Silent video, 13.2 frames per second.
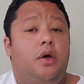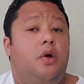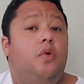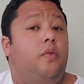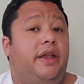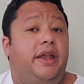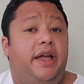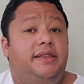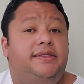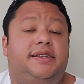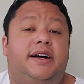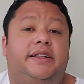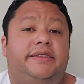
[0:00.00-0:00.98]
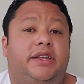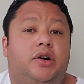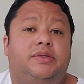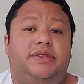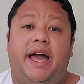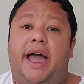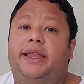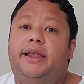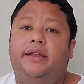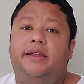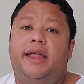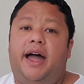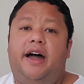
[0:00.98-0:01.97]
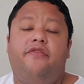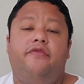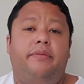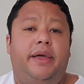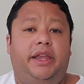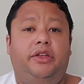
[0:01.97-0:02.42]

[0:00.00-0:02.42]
When I started out, I didn't have many